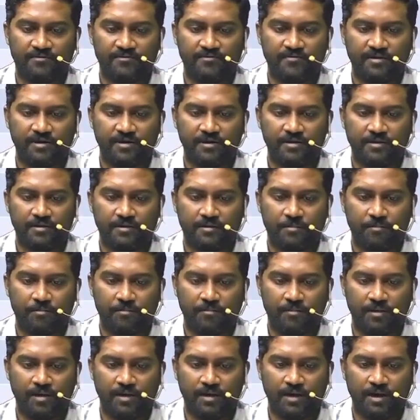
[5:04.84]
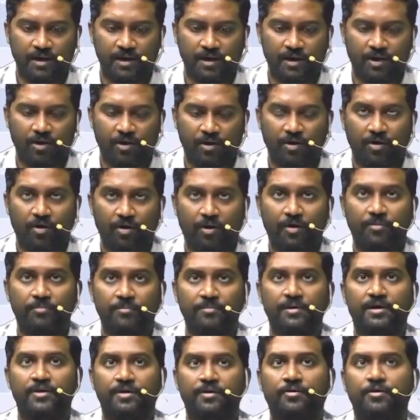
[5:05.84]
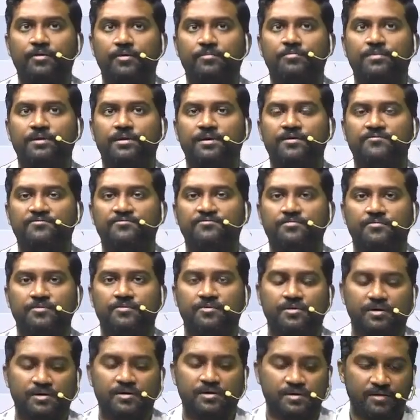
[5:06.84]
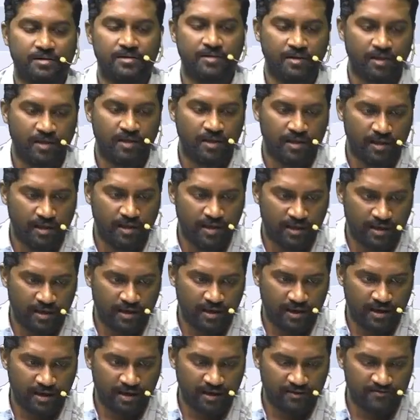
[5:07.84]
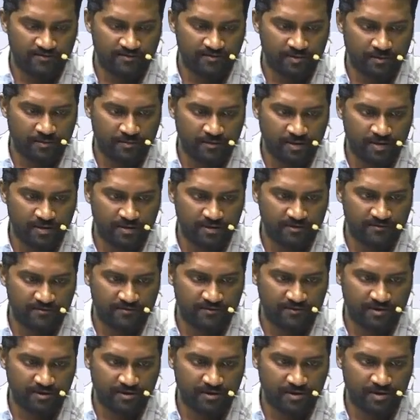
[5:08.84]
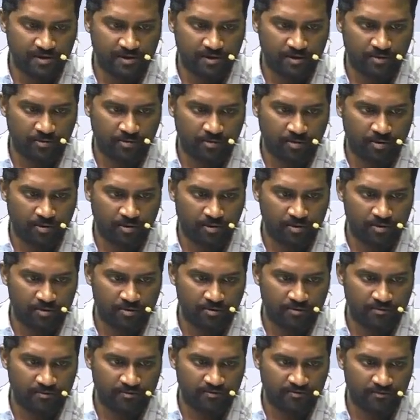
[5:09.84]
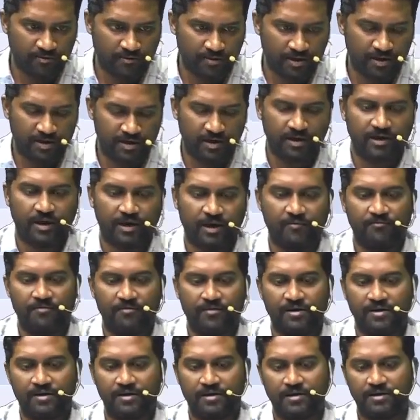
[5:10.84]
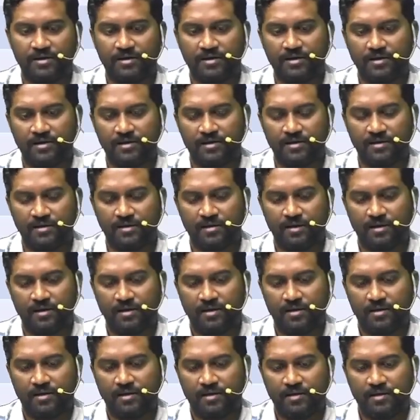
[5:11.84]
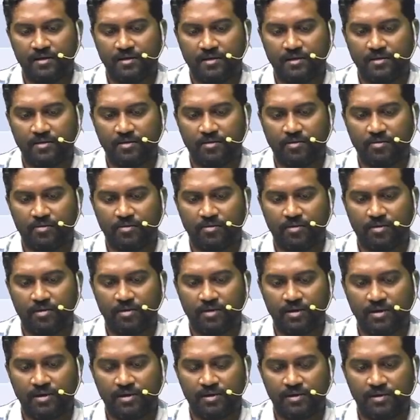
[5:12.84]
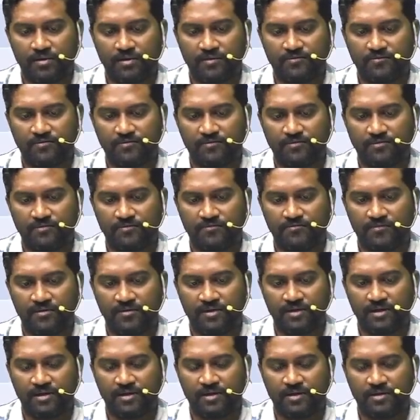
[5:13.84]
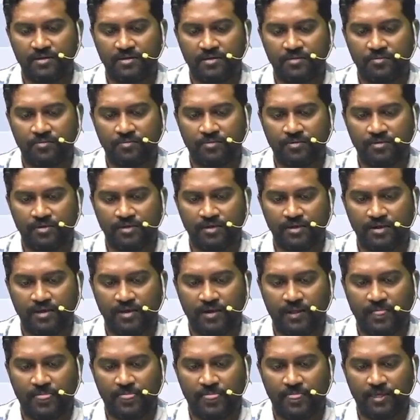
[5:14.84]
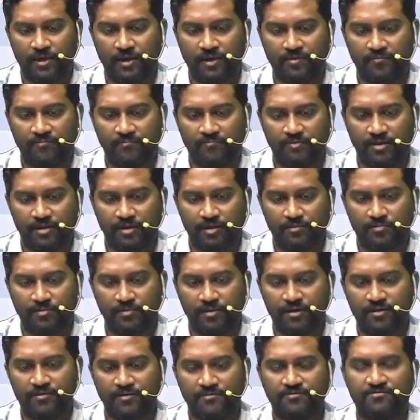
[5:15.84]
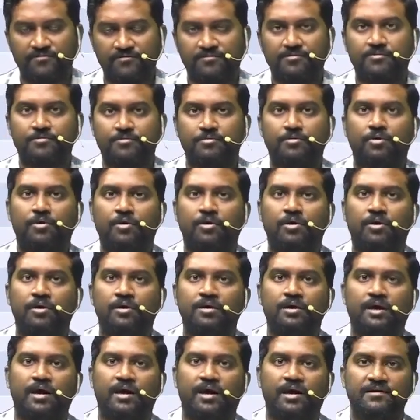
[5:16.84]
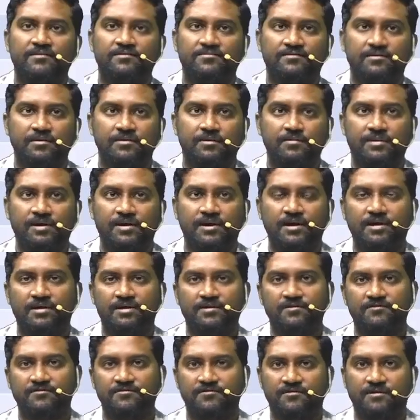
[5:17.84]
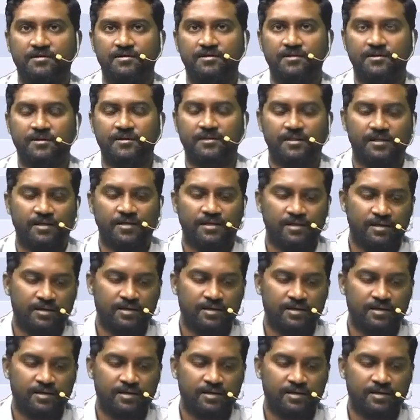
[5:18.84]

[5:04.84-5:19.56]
patient may or may not be a smoker. Asthma history not usually evident here. In chronic eosinophilic pneumonia, there will be strong asthma history.